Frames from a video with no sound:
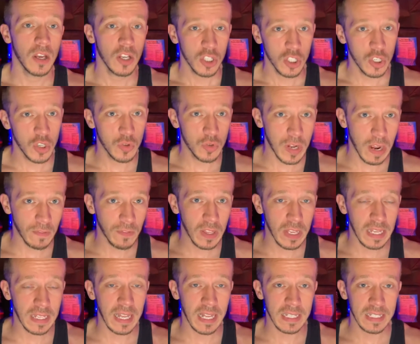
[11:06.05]
So you definitely
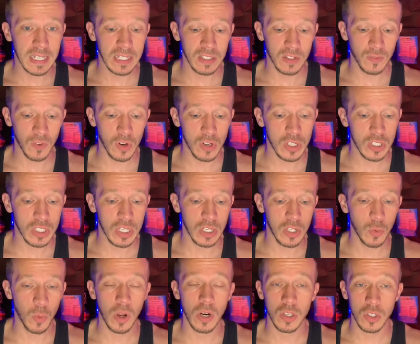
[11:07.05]
get that sense of urgency and
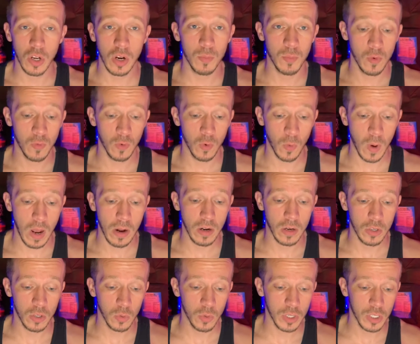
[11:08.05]
you wanna start moving around
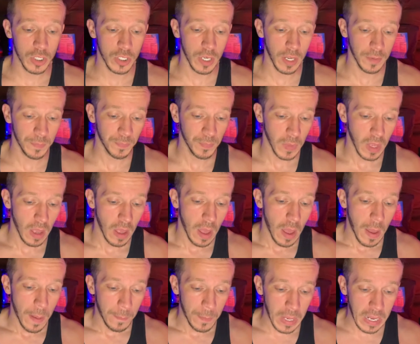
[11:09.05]
and doing shit.
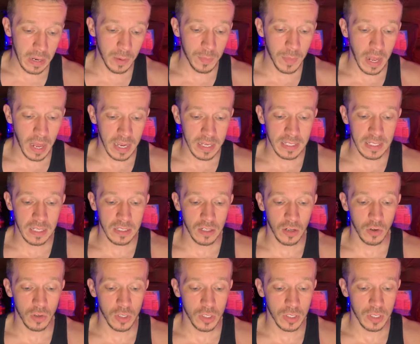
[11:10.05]
Medium to high sense of
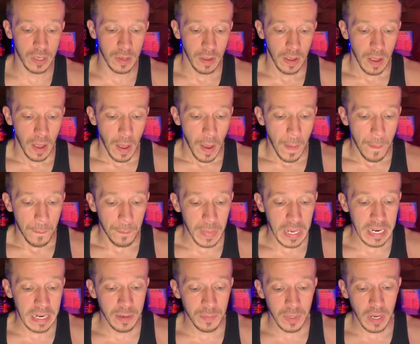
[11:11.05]
urgency.
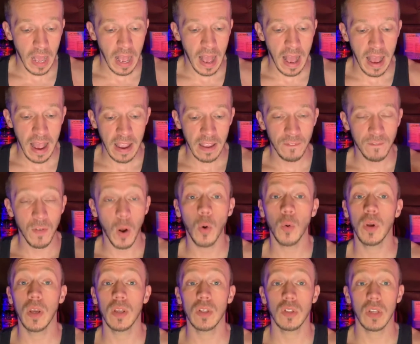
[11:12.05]
Medium to high
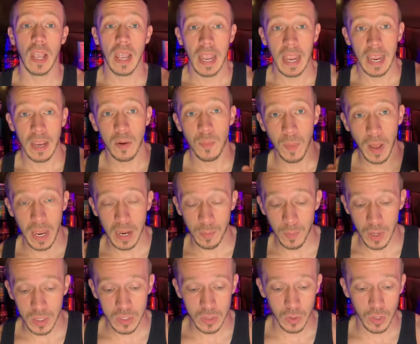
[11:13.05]
focus and mind
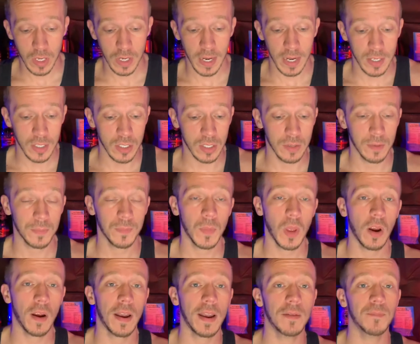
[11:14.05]
muscle connection,
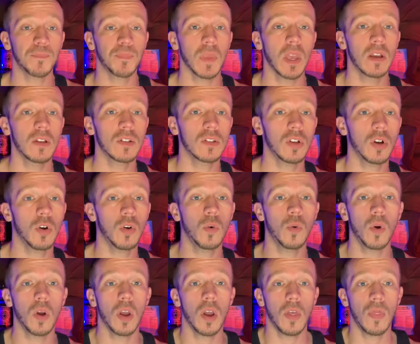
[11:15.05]
all right? So
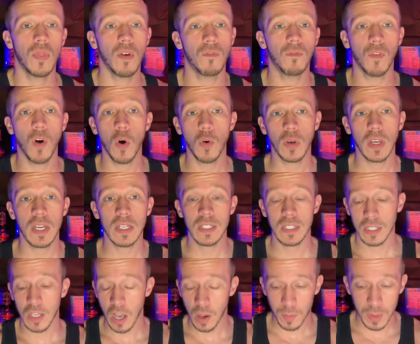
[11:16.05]
the focus
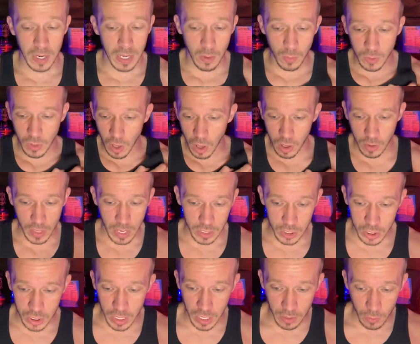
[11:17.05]
coming in with all that
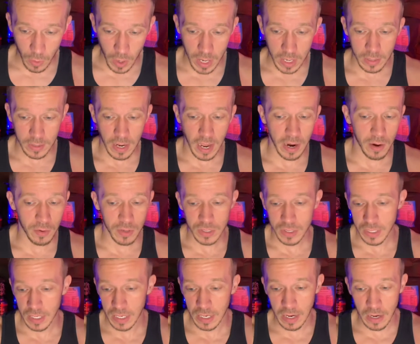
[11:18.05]
shit, right?
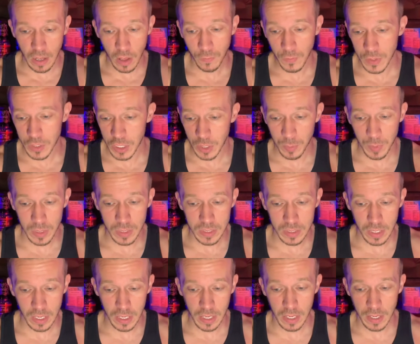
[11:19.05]
Tyrosine and alpha
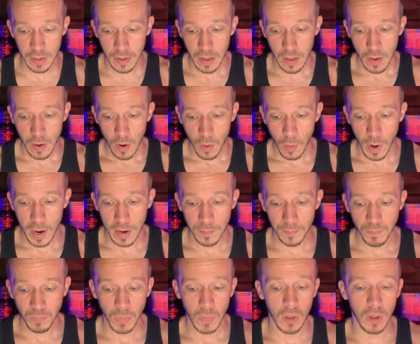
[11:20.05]
GPC, right?
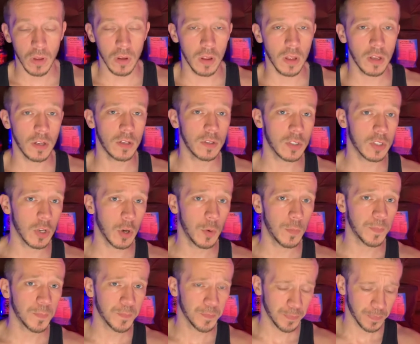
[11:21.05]

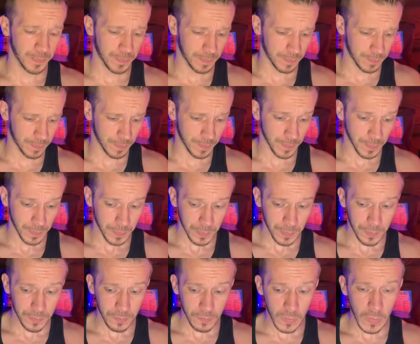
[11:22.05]
So
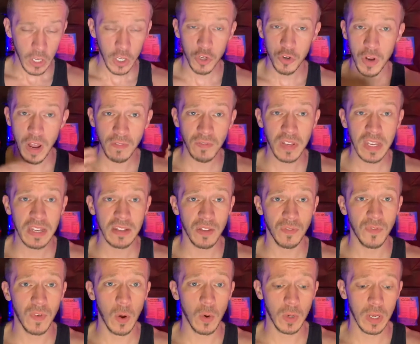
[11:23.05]
you definitely get the
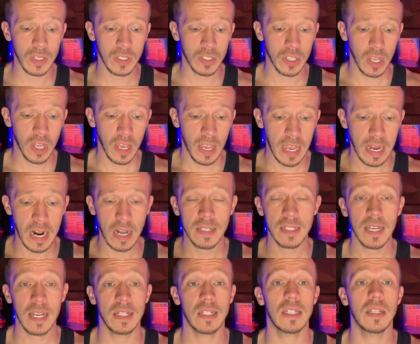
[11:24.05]
focus, and I'd
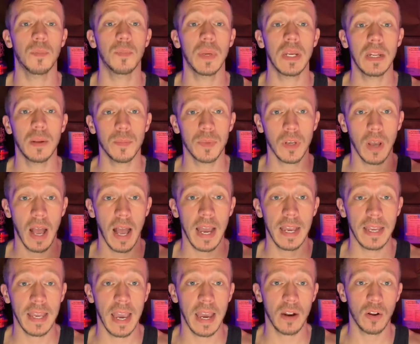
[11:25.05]
say it's in the medium to high
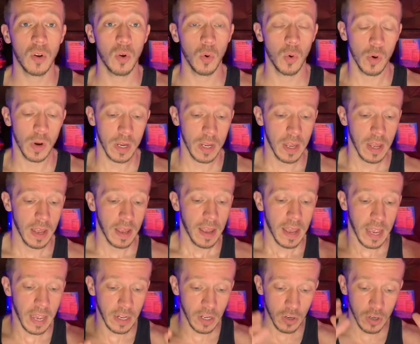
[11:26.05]
category,
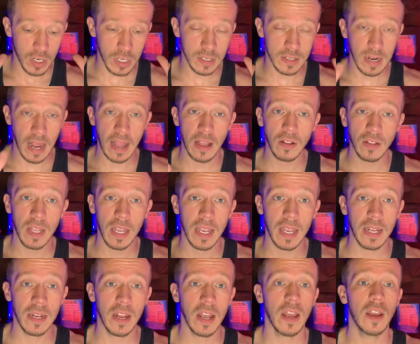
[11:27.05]
and you're just dialed
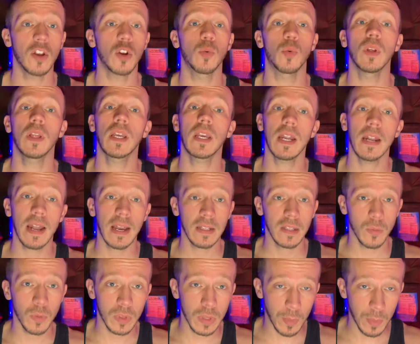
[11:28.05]
in, you're really
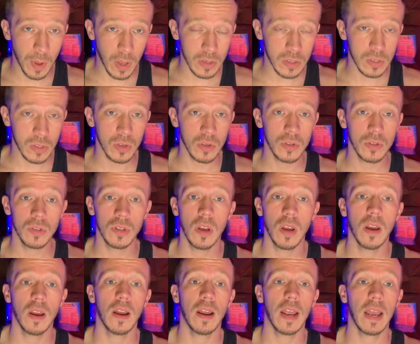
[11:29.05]
connected with the muscles,
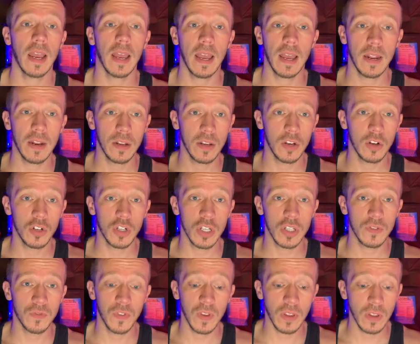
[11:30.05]
and you're
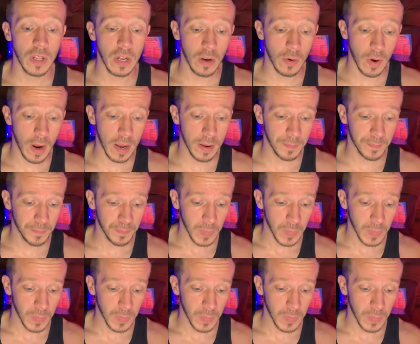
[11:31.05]
just feeling it, right?